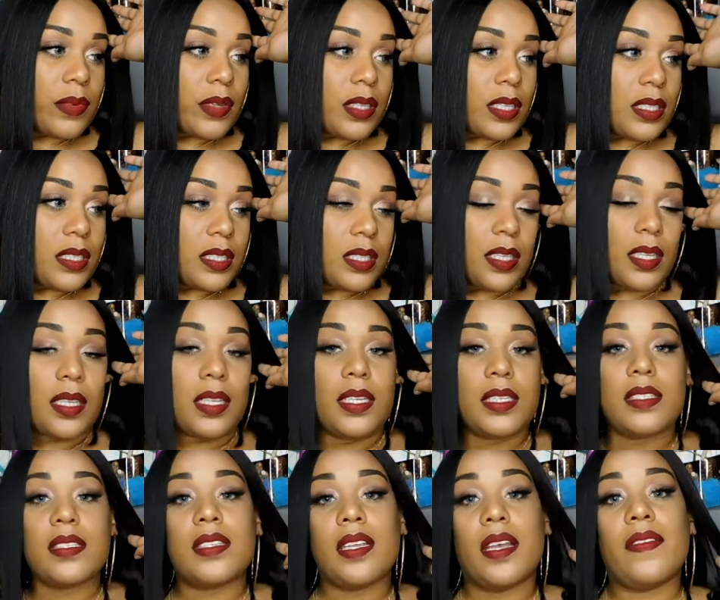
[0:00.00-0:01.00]

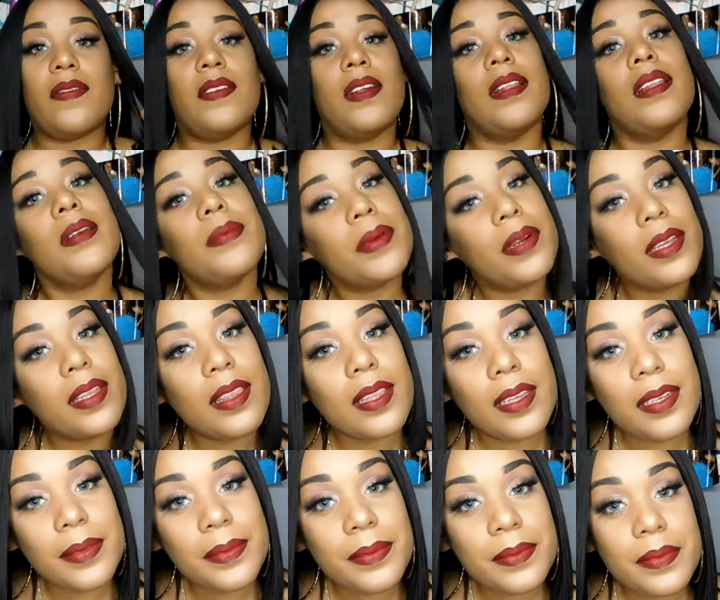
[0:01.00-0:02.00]
realistically, it's definitely worth
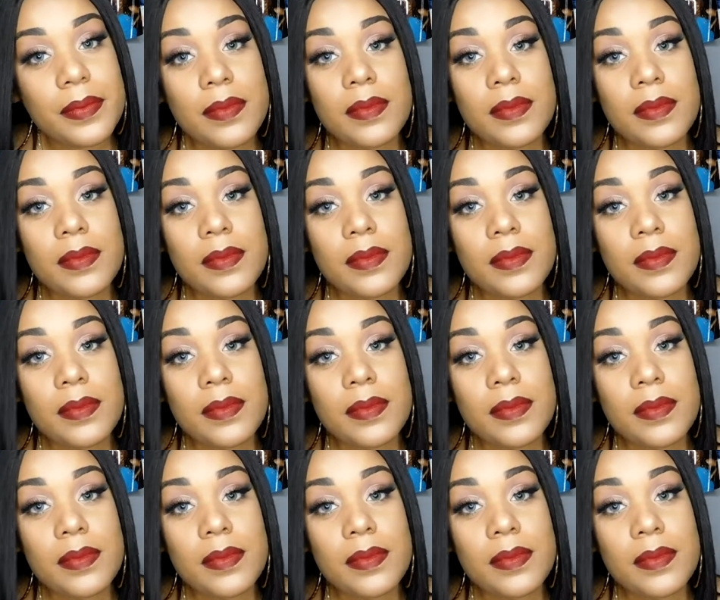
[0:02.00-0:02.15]
it.